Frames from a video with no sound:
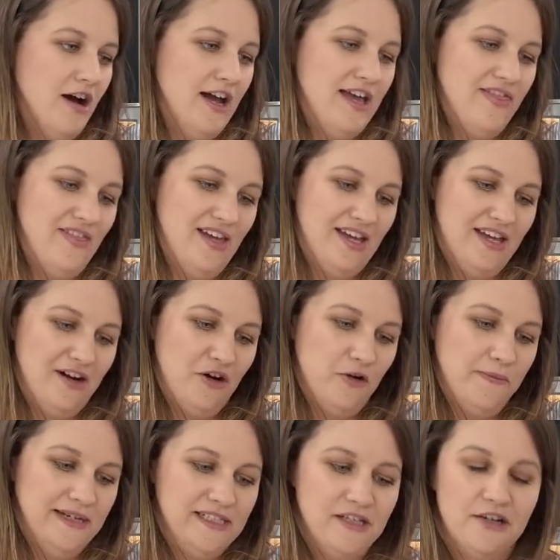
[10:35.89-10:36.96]
And then
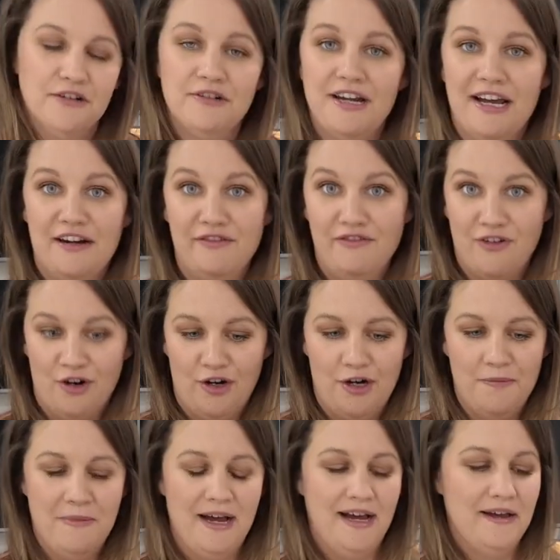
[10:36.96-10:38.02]
Old MacDonald Had a Farm.